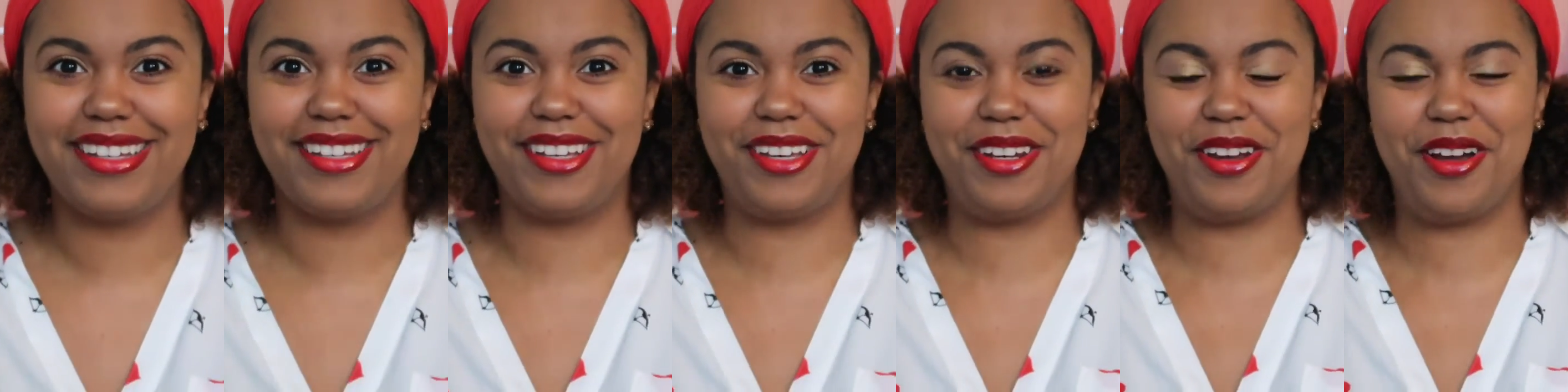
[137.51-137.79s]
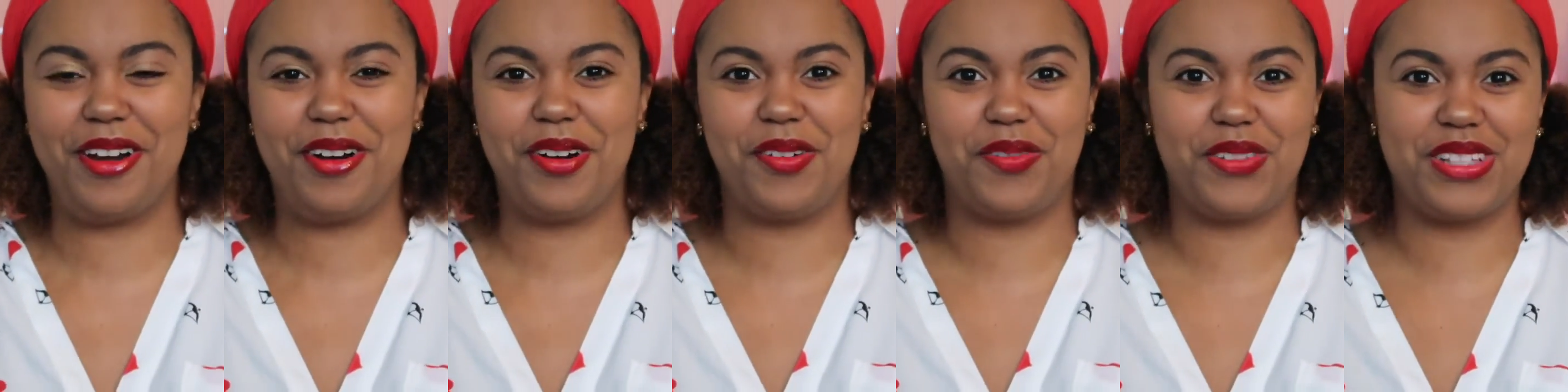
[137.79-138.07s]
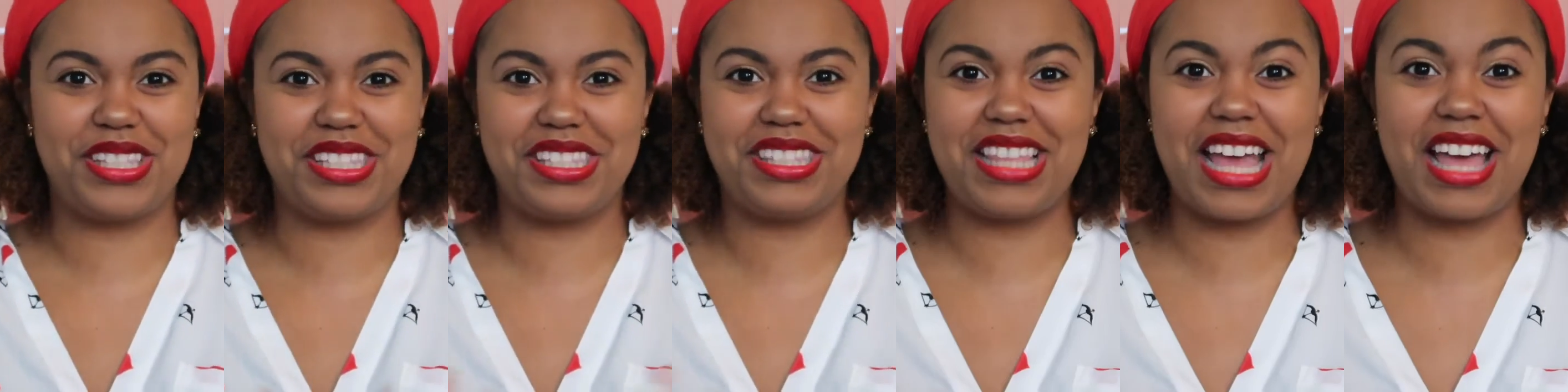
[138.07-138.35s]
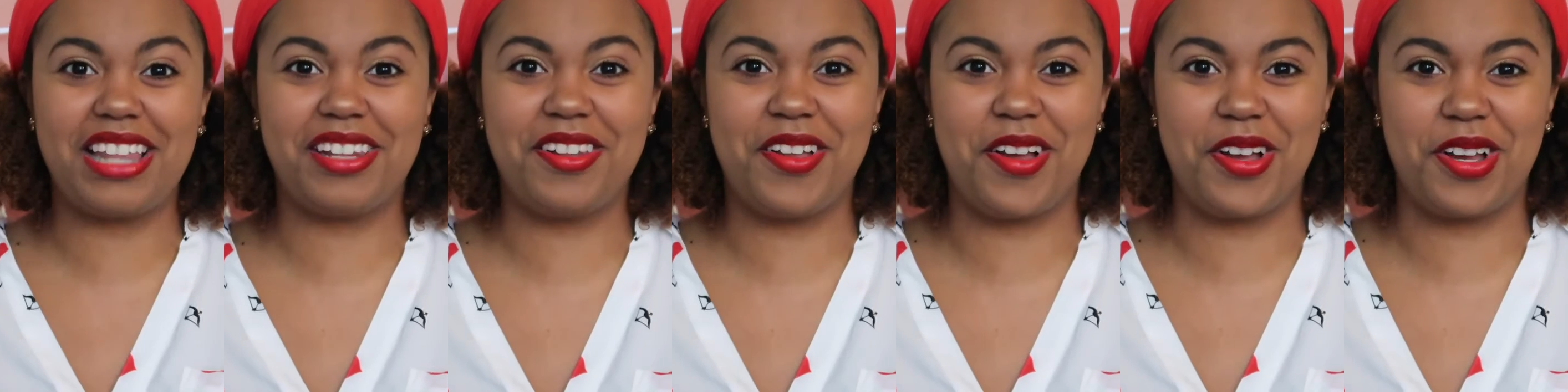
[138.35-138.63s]
you know, if it's
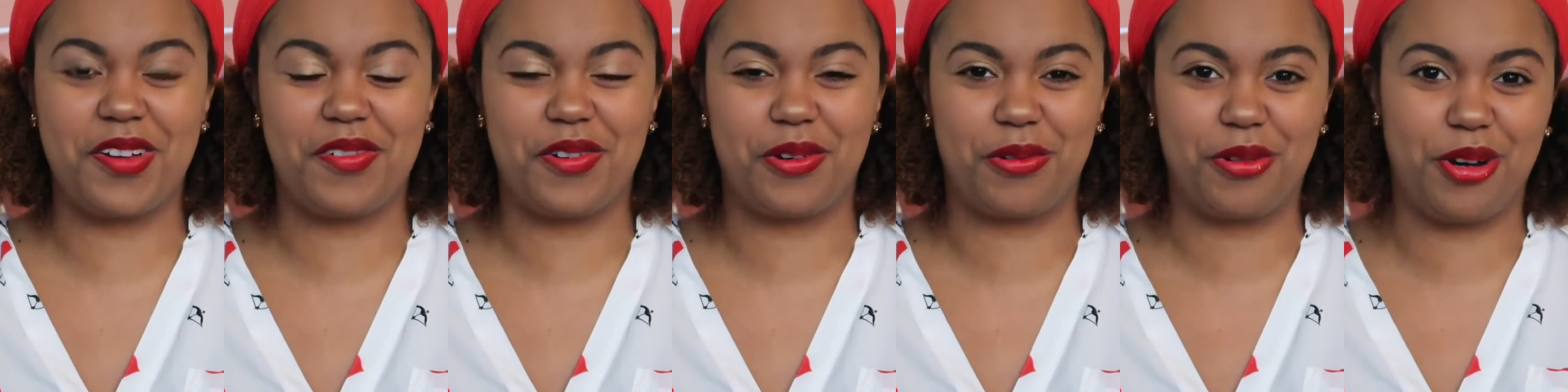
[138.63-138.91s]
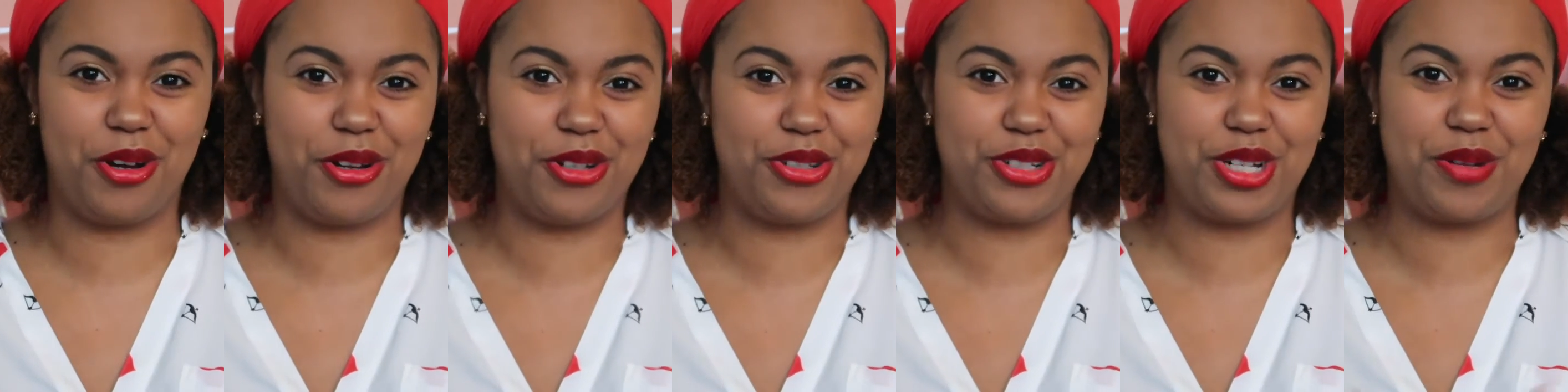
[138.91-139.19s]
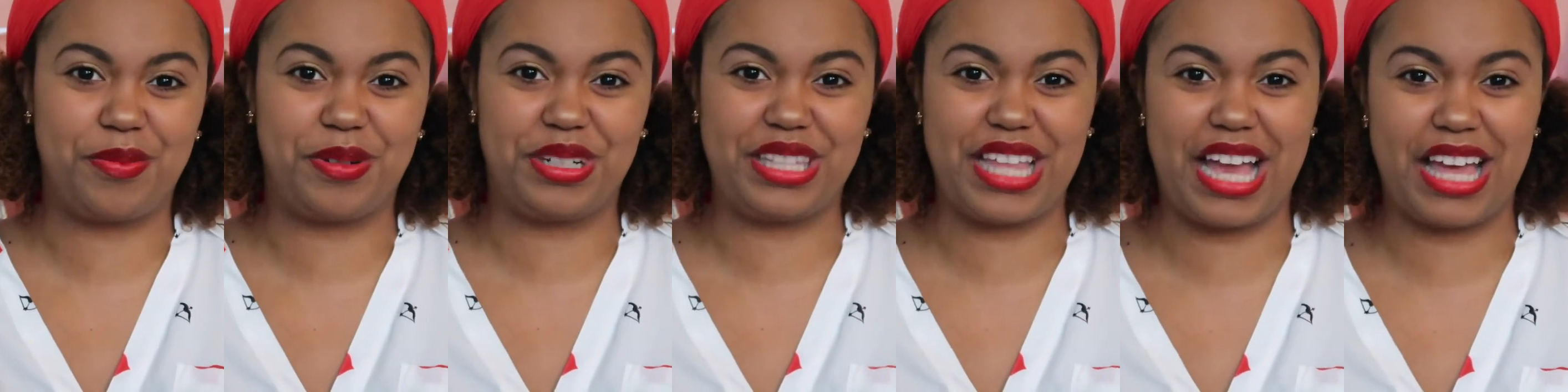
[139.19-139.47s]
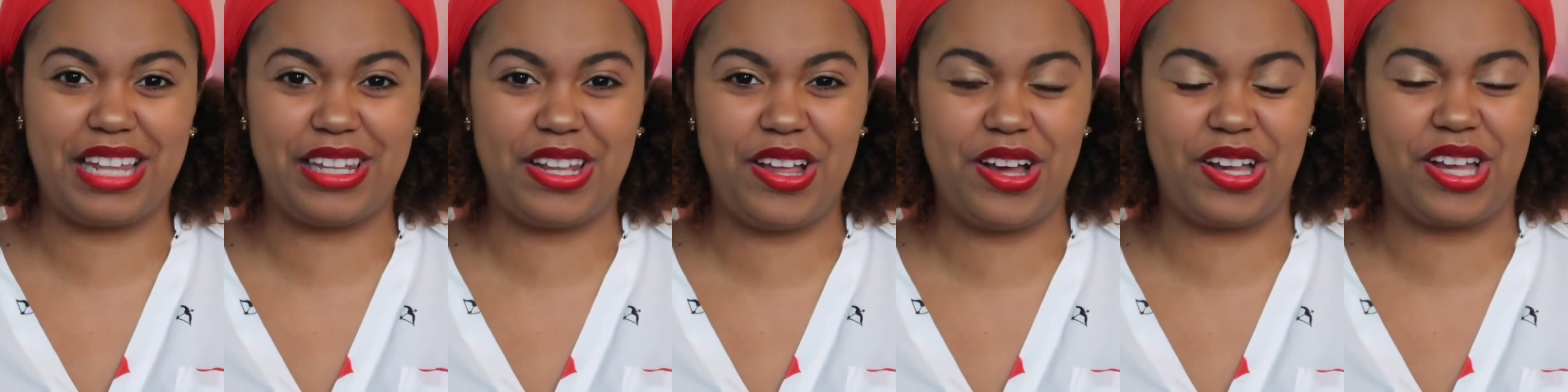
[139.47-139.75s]
that long of a road trip or
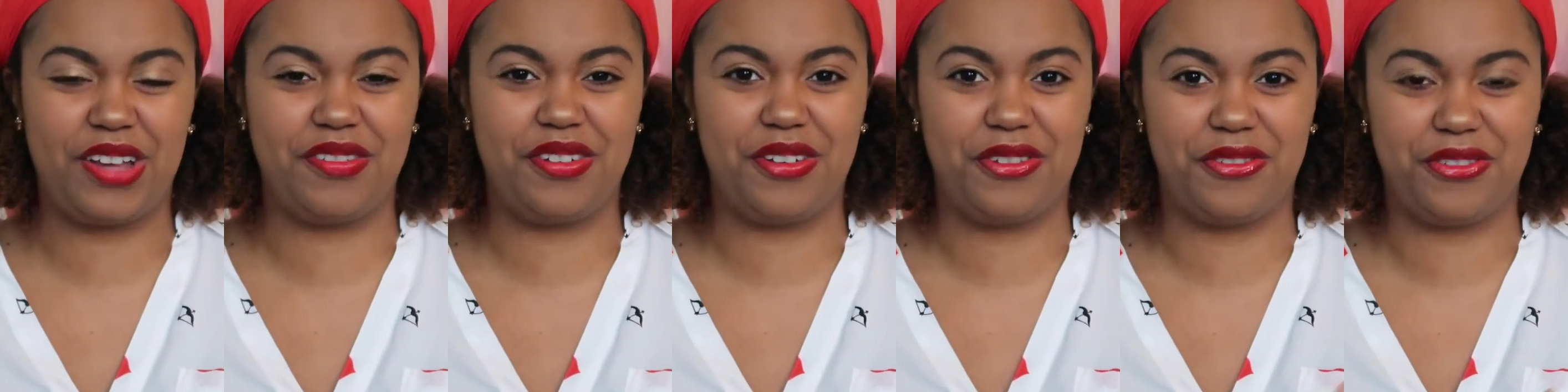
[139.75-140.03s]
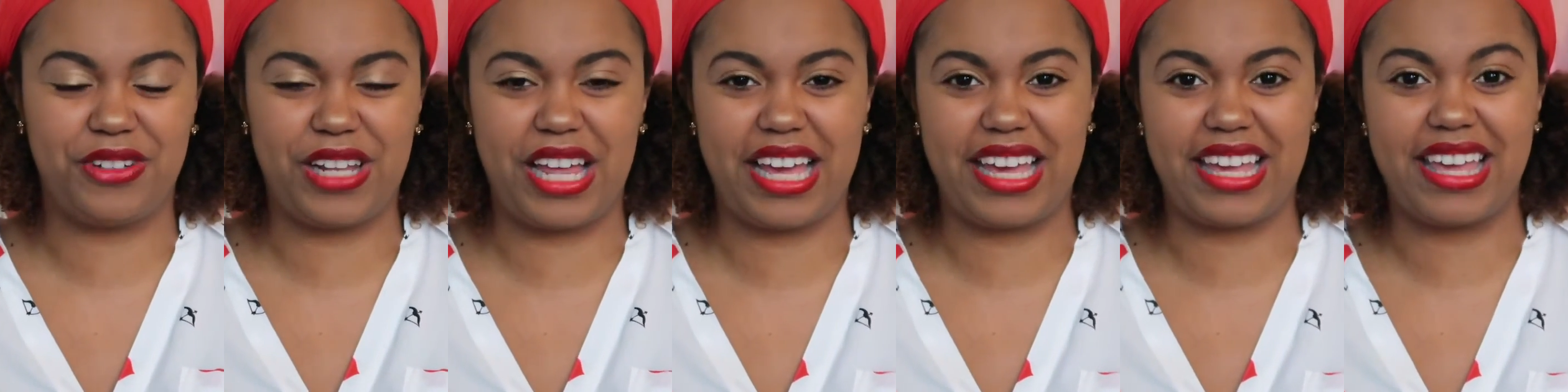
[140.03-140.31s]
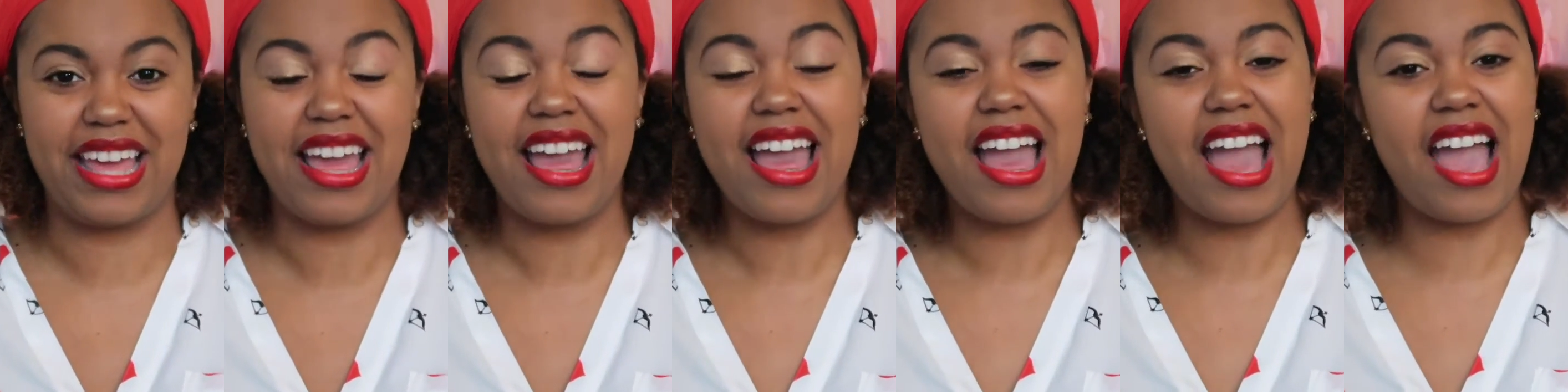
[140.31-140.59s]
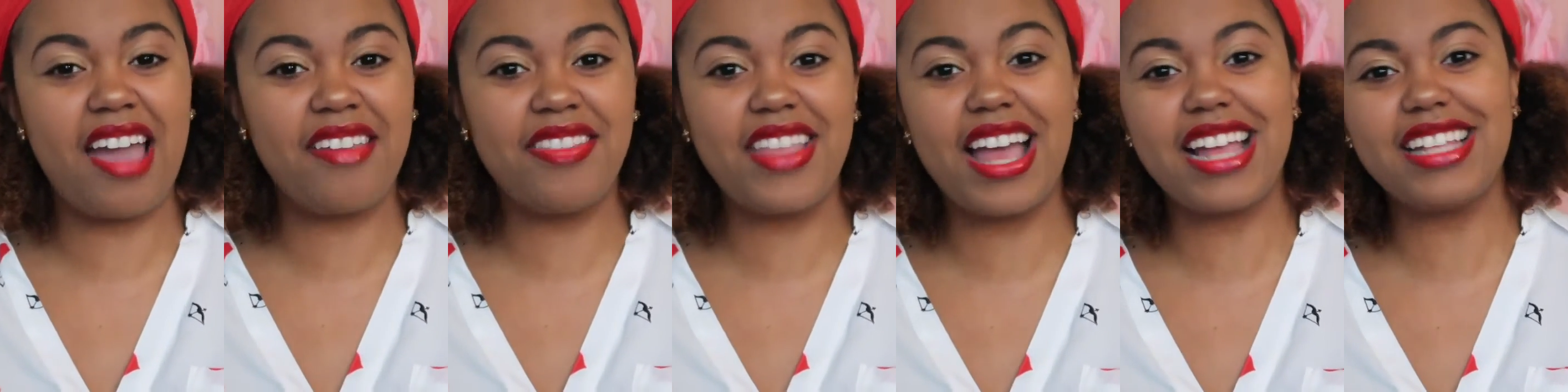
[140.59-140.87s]
that long of a flight,
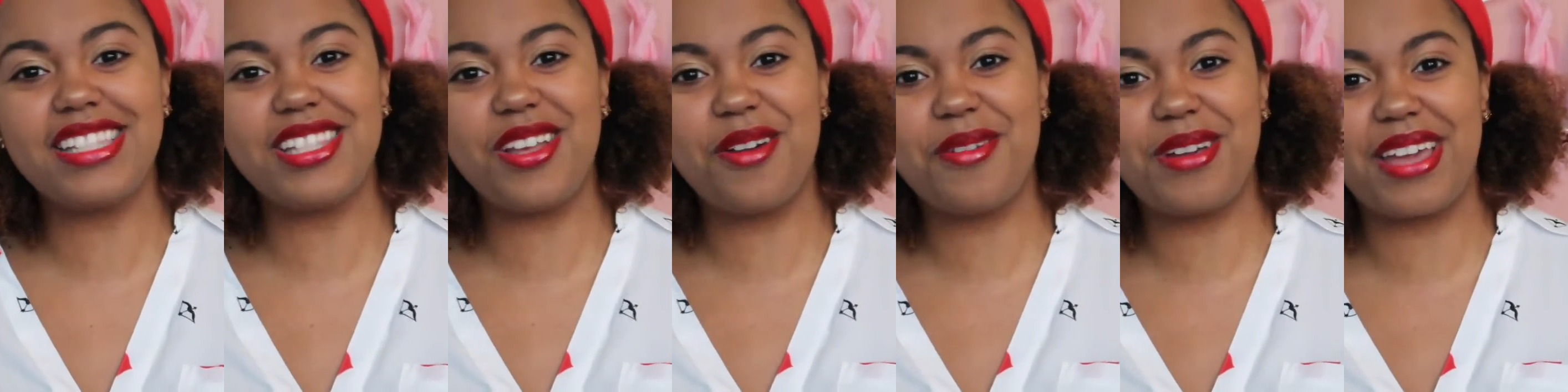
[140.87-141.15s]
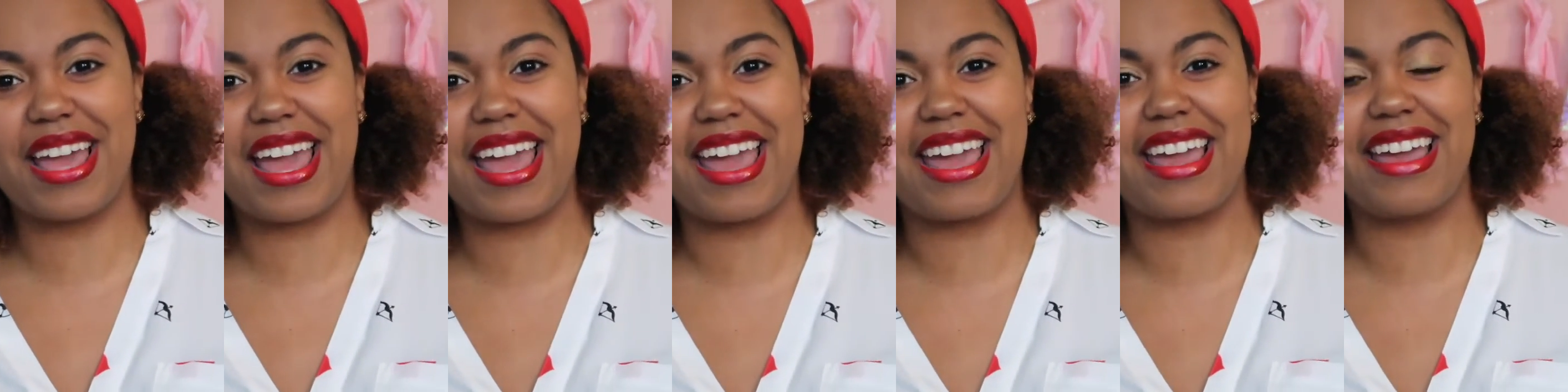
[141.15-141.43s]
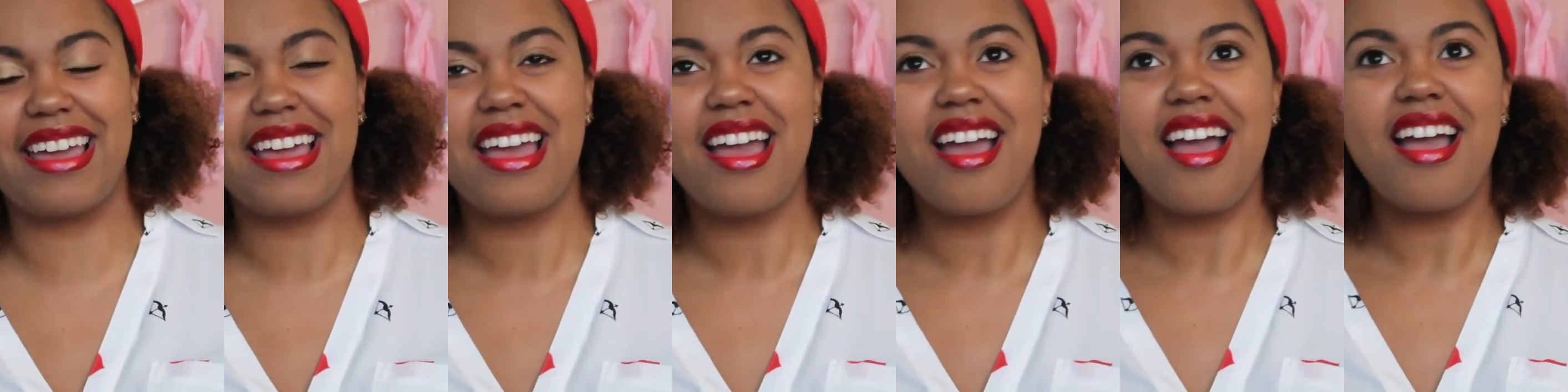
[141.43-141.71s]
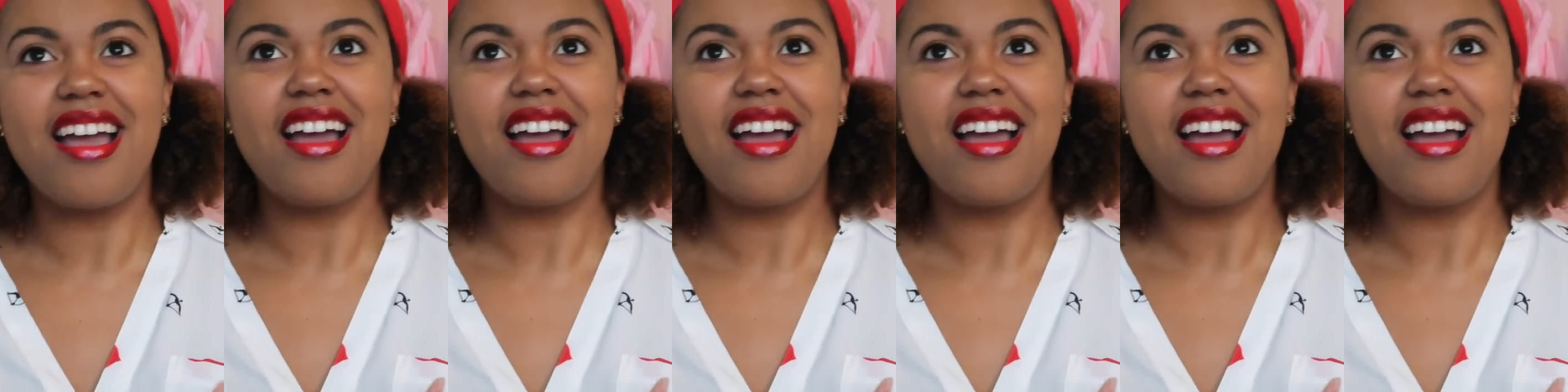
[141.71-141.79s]
and that's okay.